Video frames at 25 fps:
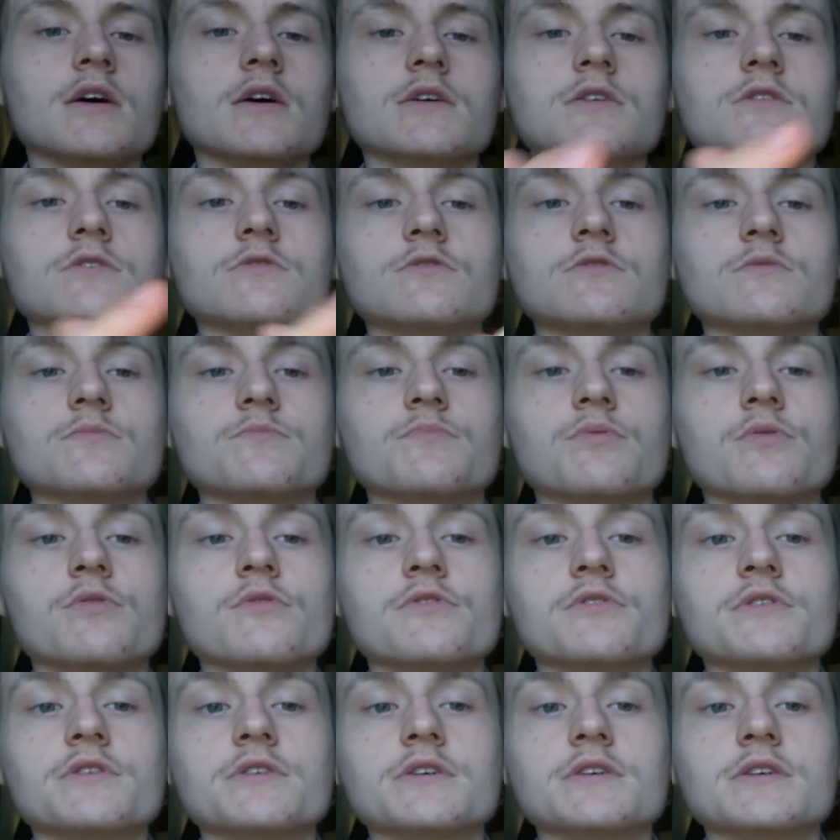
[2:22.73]
you're
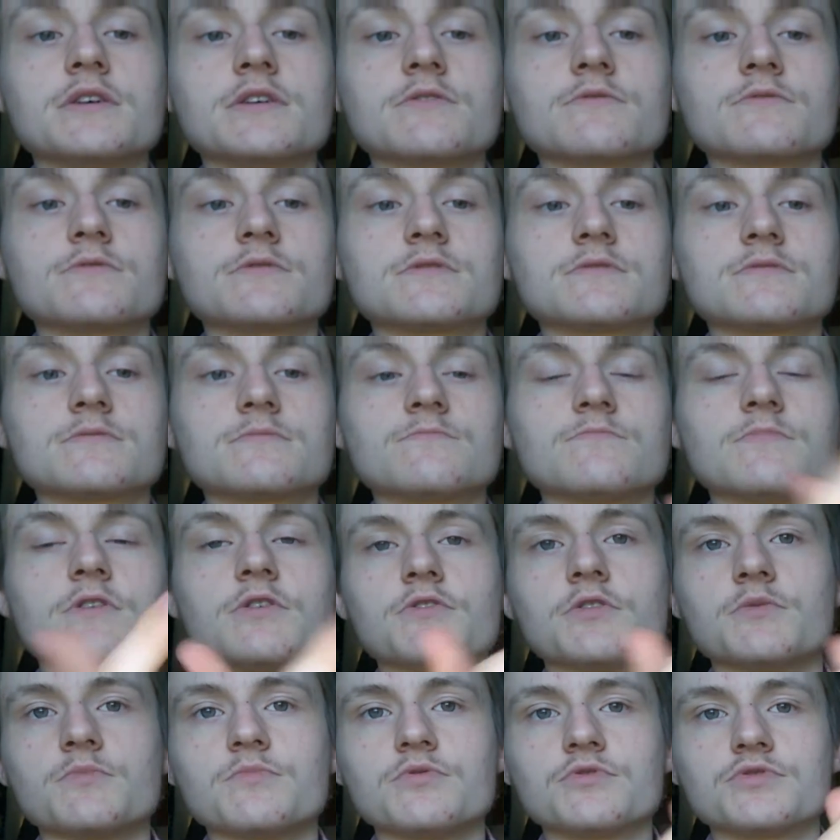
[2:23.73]
pulling out,
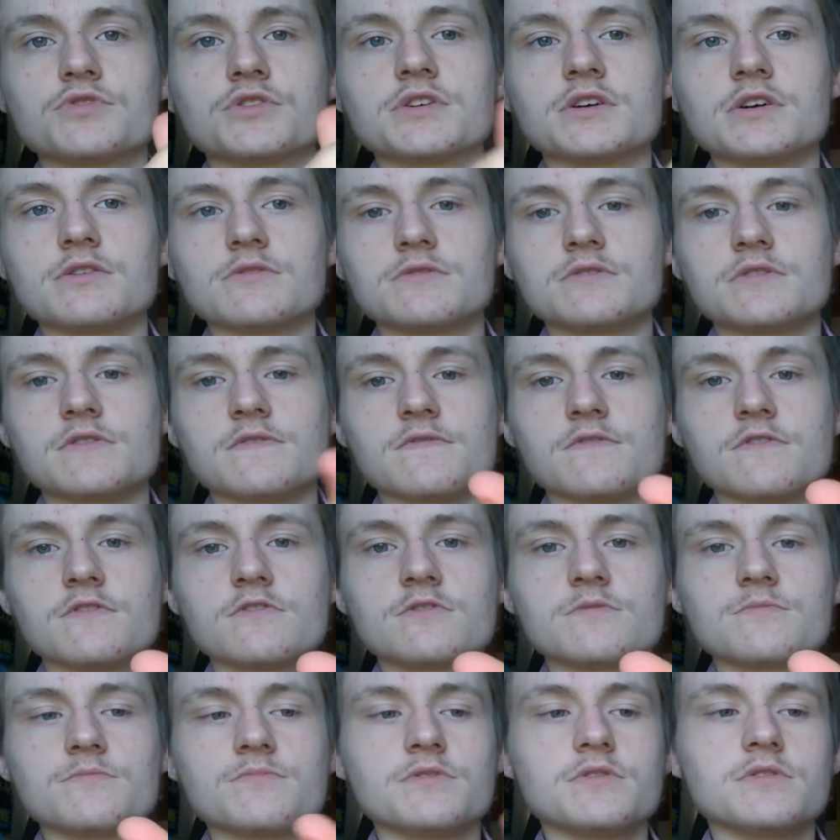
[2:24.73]
well, you're pushing out the
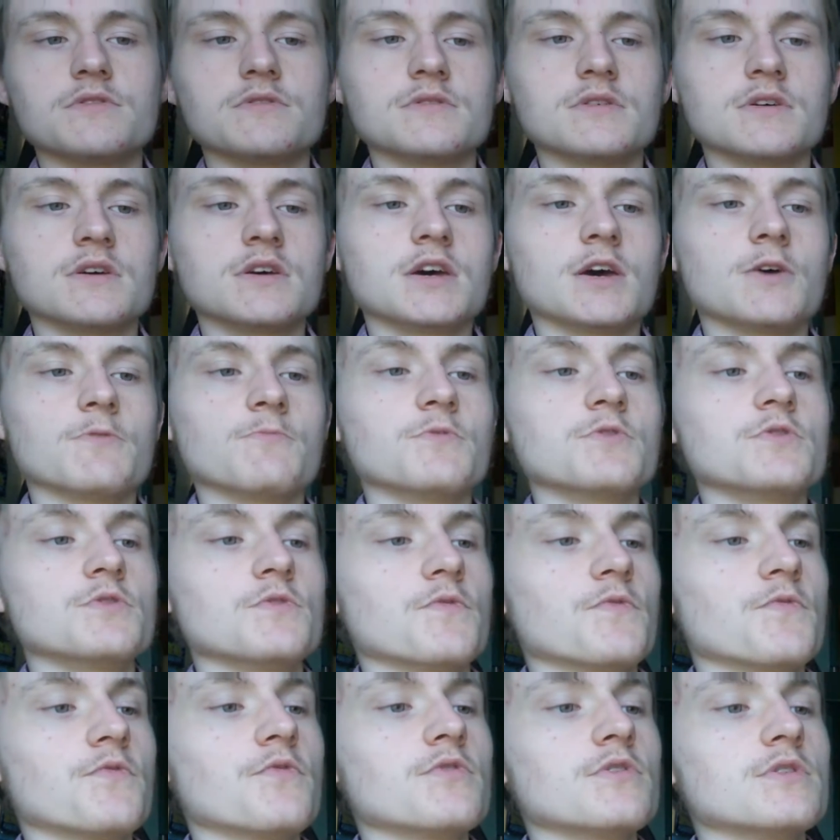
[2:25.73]
firing pin, and when you
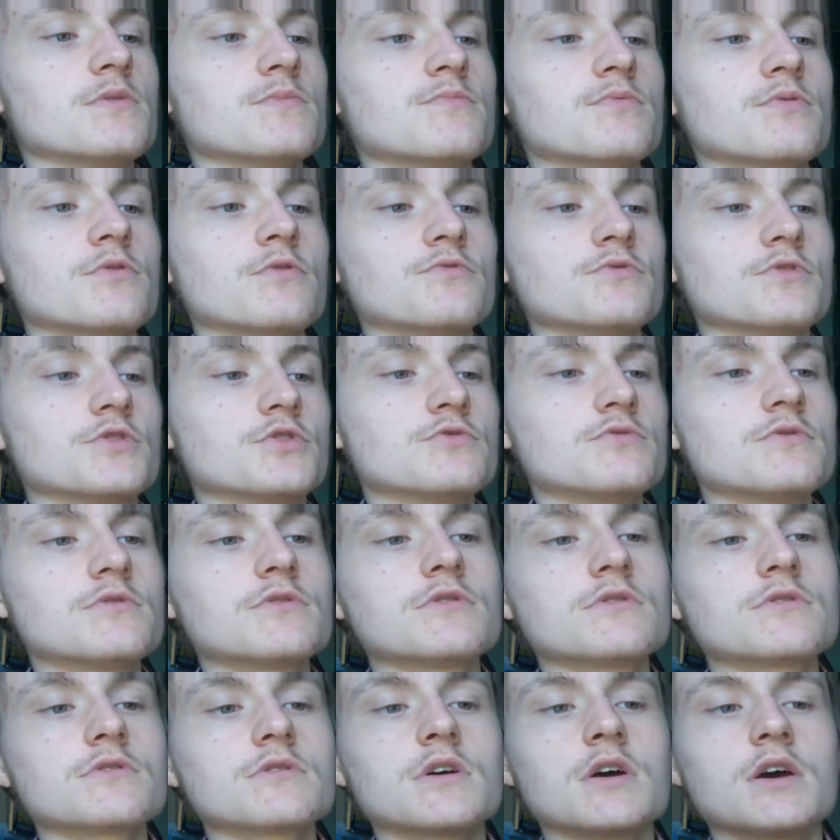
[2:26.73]
fully pull the
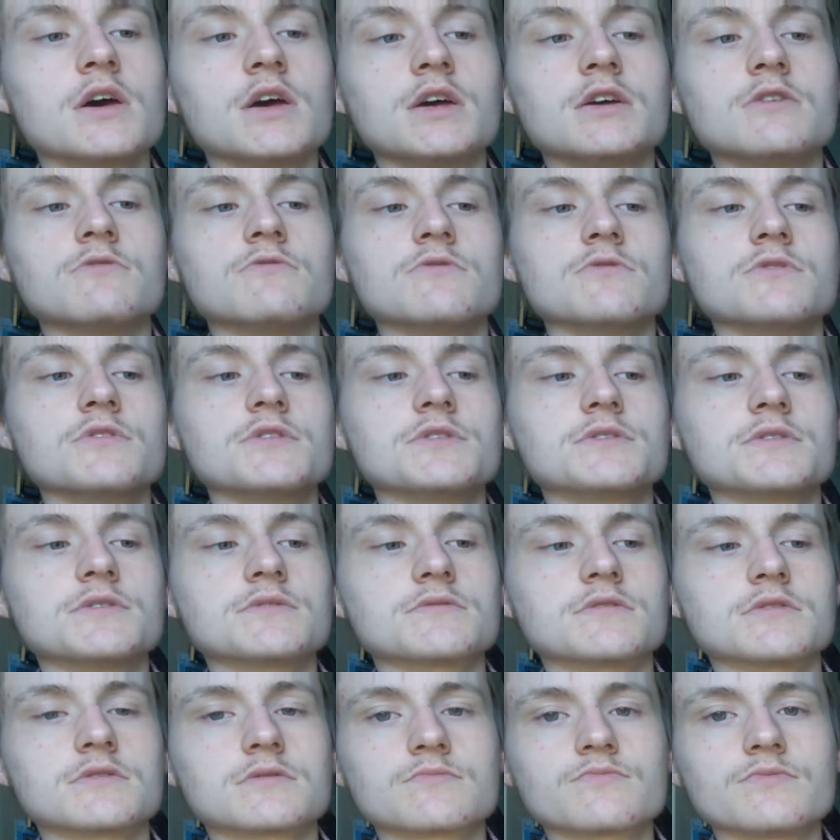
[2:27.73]
trigger, it
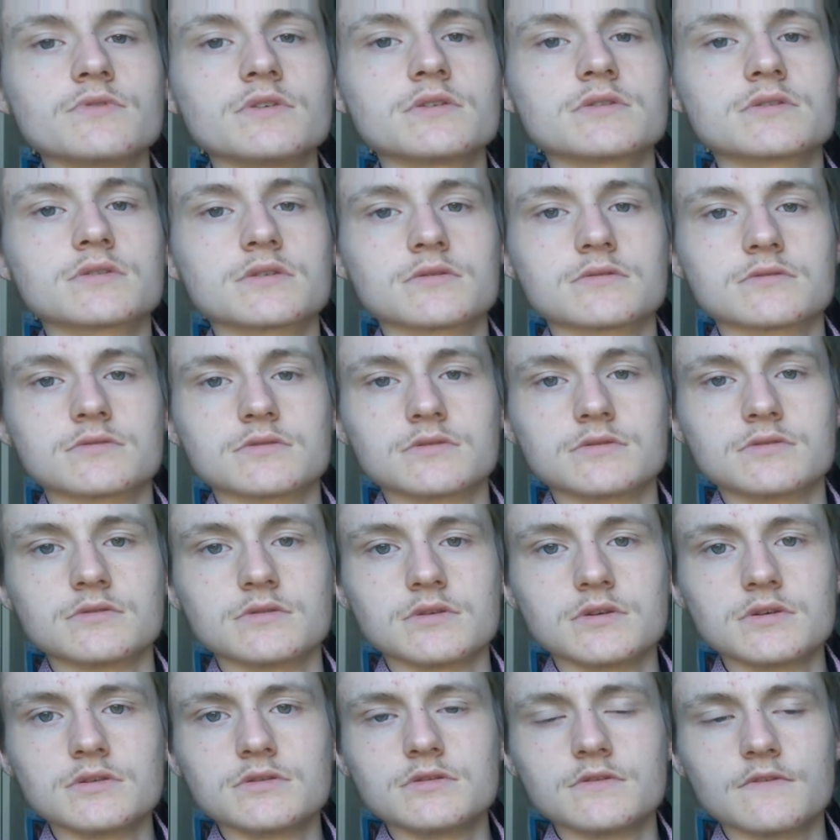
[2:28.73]
releases the spring tension
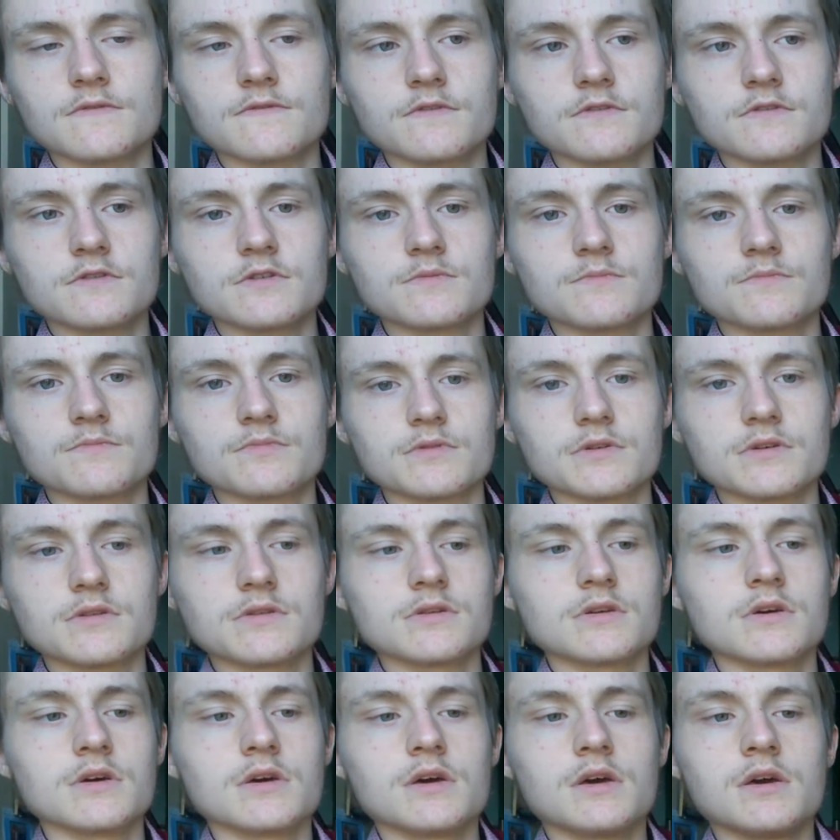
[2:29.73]
in the firing pin,
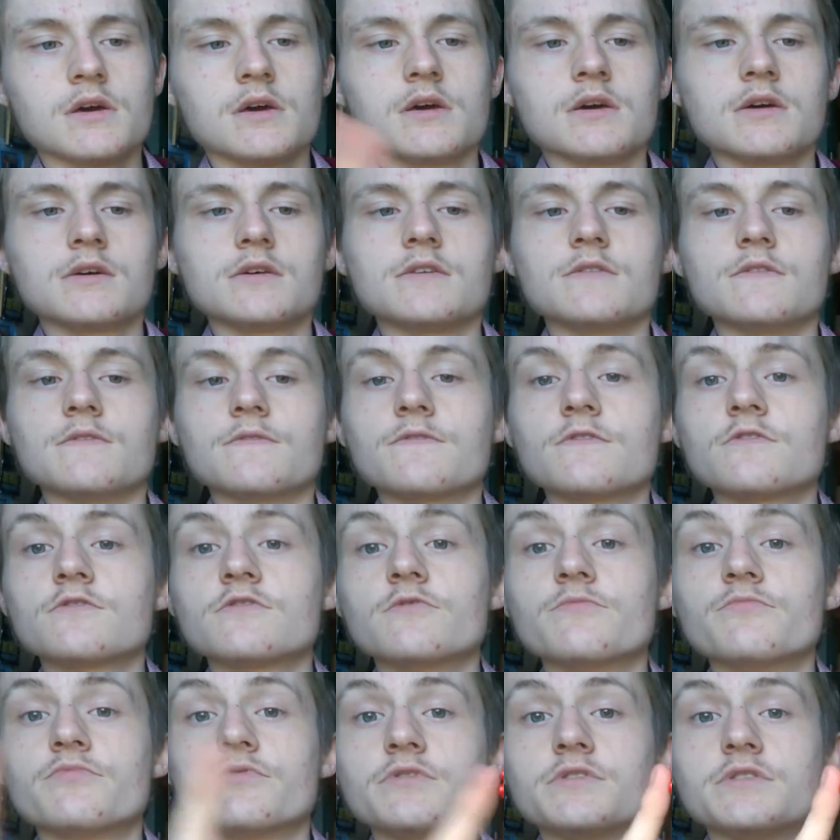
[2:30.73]
and the
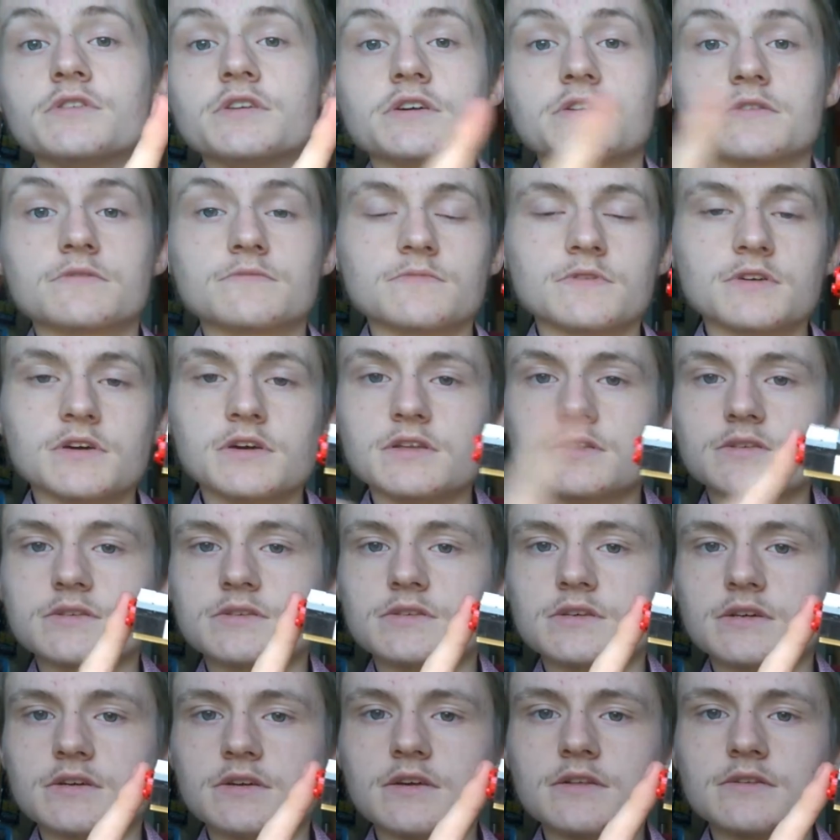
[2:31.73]
firing pin, it
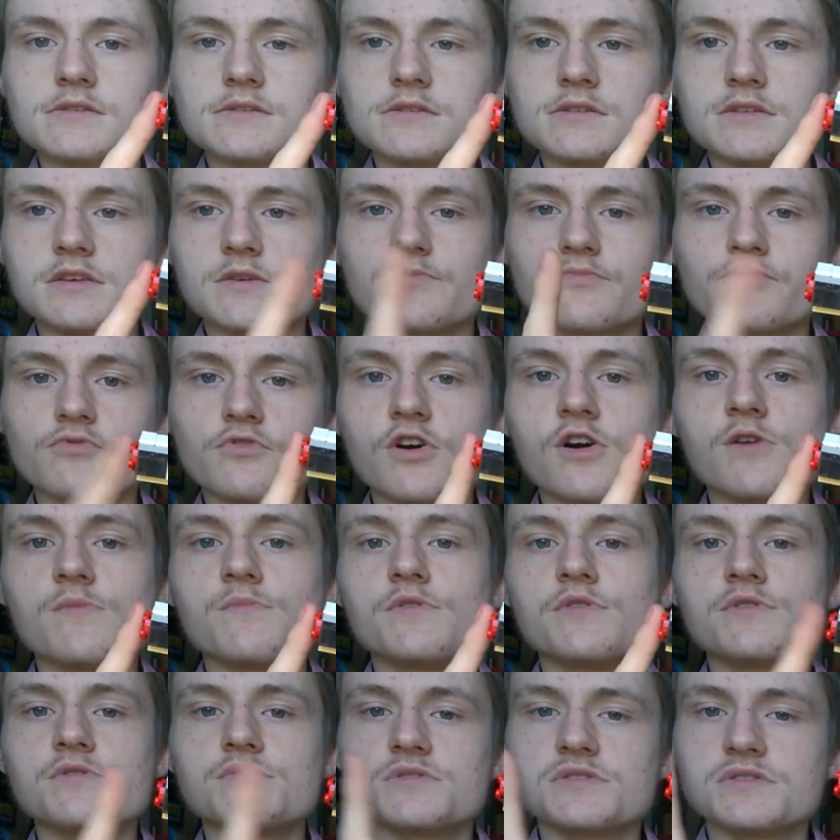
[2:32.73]
hits against the
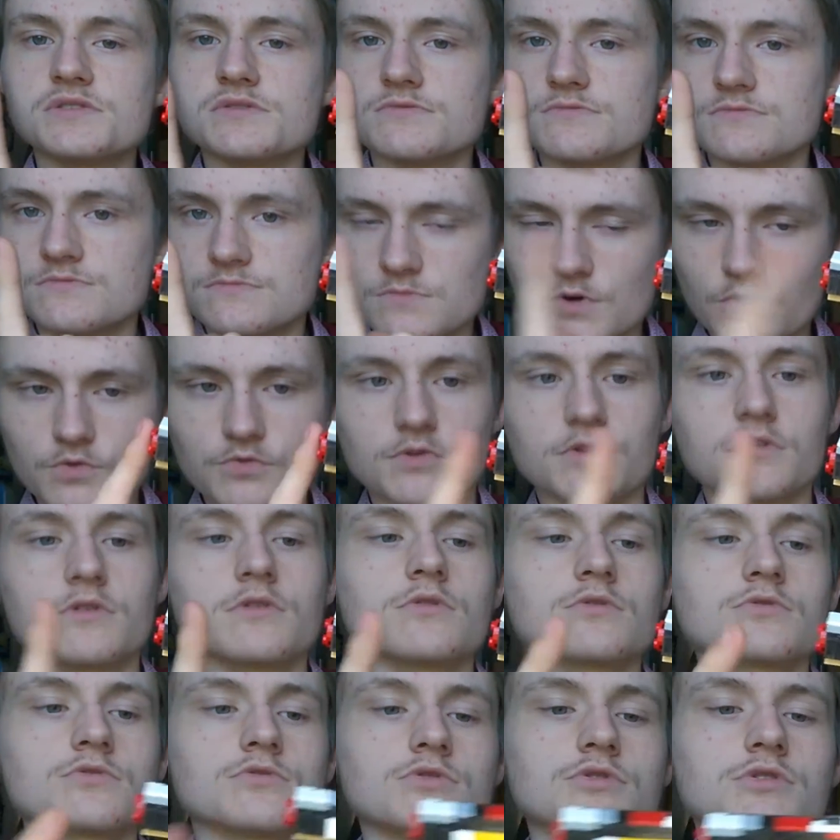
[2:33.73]
primer on the
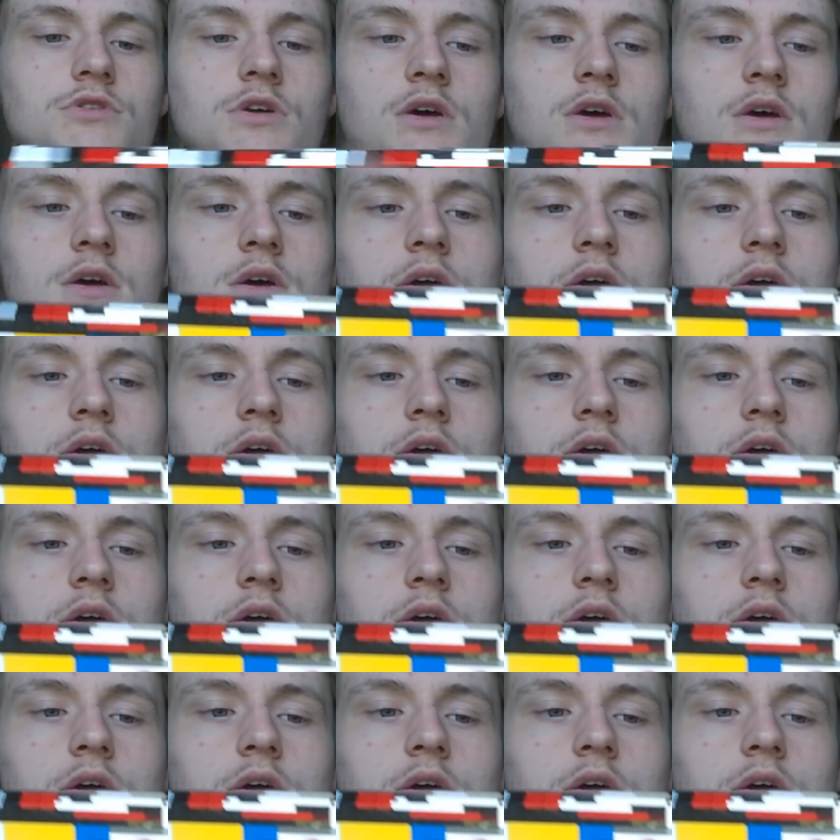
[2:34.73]
cartridge,